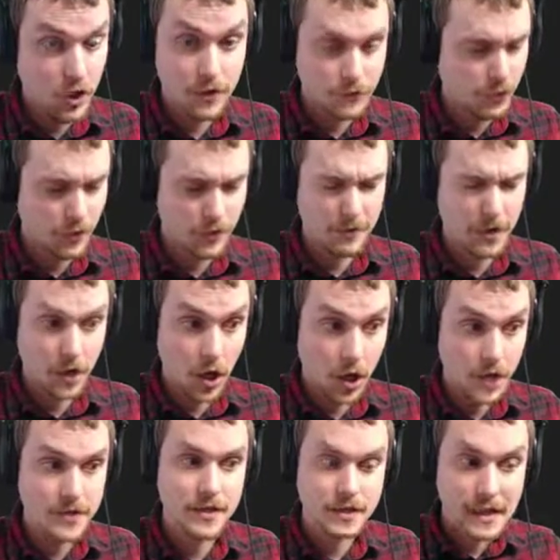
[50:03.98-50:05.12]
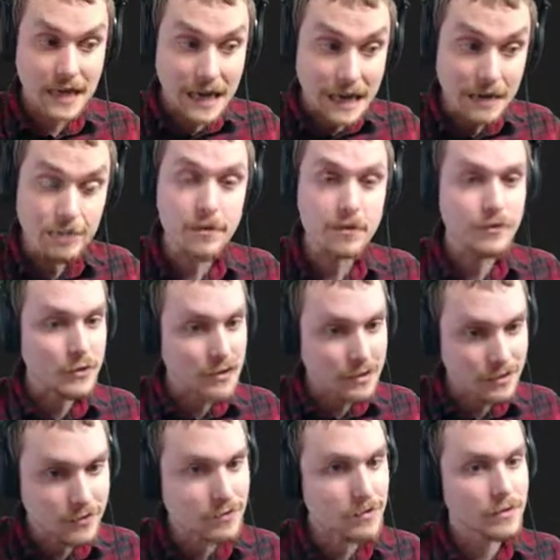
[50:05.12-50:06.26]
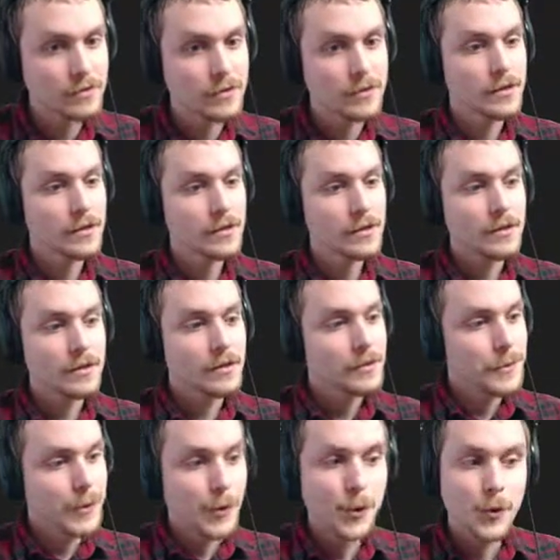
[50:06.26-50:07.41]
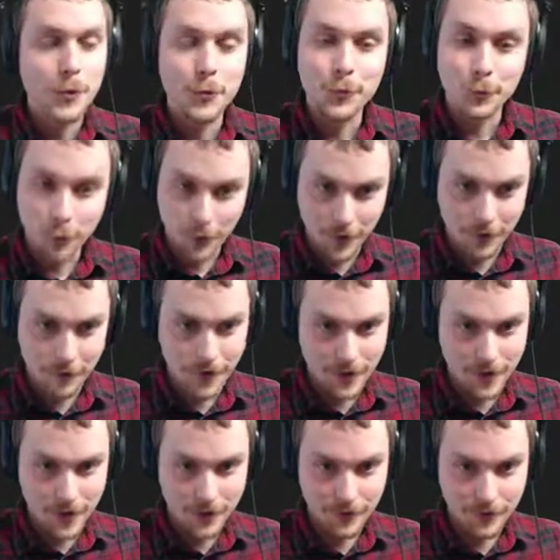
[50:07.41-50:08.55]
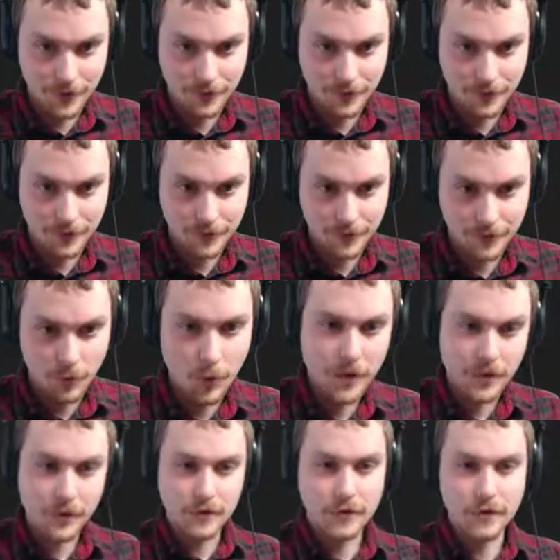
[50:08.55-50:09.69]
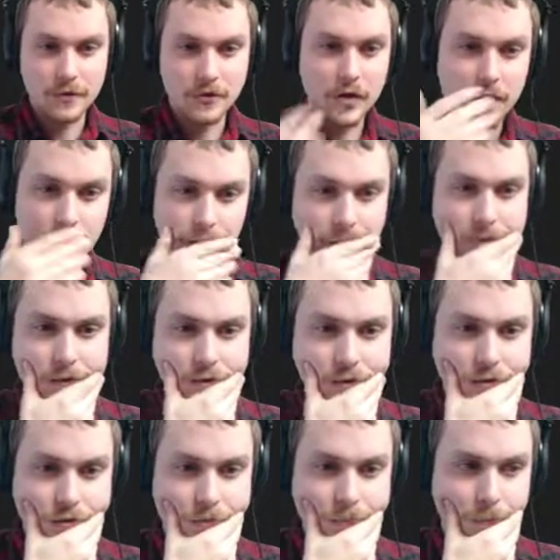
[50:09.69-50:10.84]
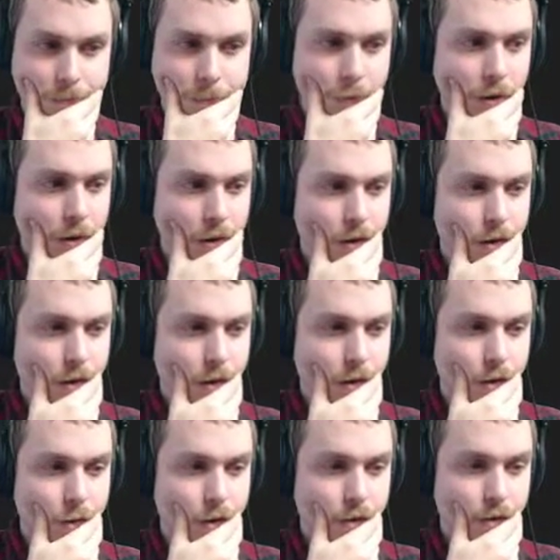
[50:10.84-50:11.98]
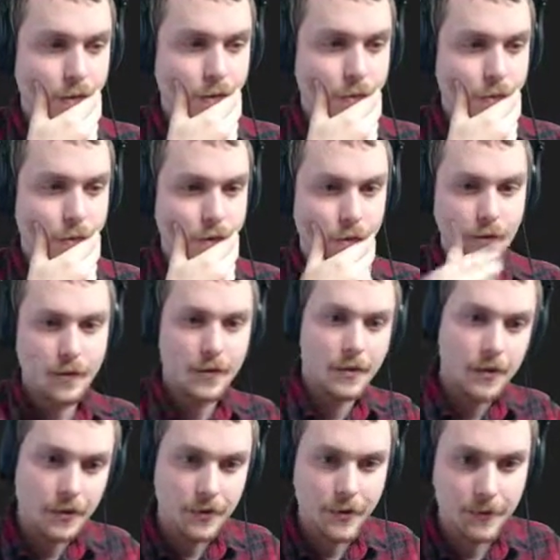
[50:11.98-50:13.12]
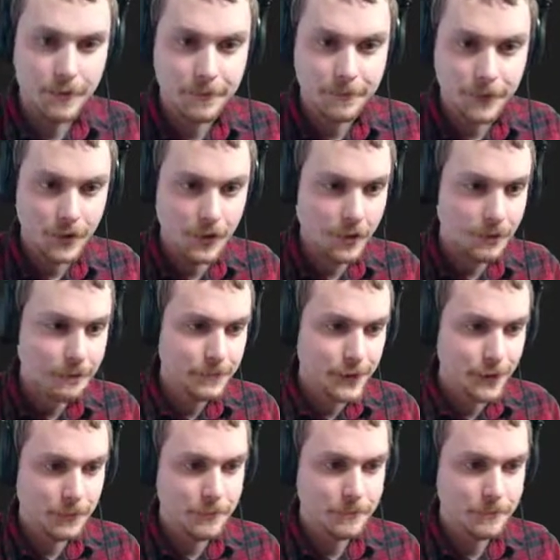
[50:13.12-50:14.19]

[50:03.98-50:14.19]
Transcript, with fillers: sorry, a content type of JSON. We're gonna find out. But wait, this isn't JSON. This is just a. You're right. Okay, an array of strings. Okay. Yep. Yep.